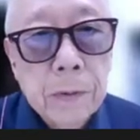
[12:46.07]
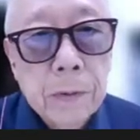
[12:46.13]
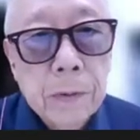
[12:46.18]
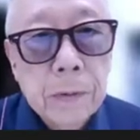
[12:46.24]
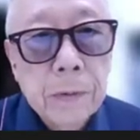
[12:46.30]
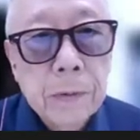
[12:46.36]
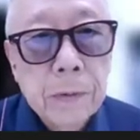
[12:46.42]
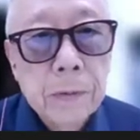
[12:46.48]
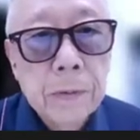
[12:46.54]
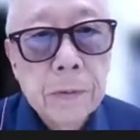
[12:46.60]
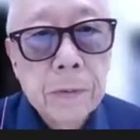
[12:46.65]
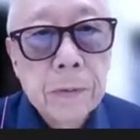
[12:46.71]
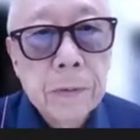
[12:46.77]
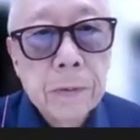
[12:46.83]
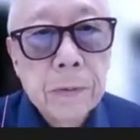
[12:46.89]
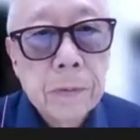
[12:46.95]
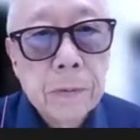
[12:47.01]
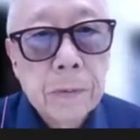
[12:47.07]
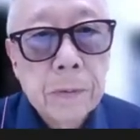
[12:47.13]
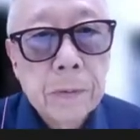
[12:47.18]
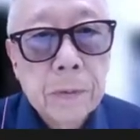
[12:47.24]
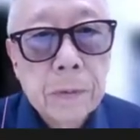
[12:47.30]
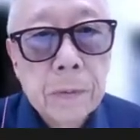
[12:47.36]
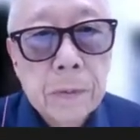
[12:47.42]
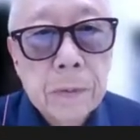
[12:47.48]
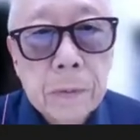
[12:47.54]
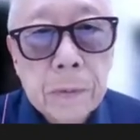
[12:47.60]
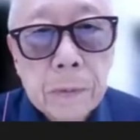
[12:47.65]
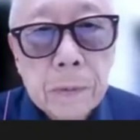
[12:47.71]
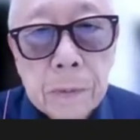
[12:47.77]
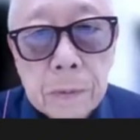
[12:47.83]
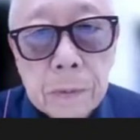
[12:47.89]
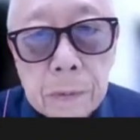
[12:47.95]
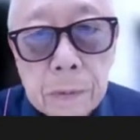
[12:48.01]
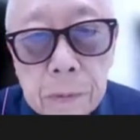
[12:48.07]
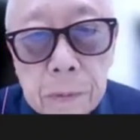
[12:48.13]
[no speech]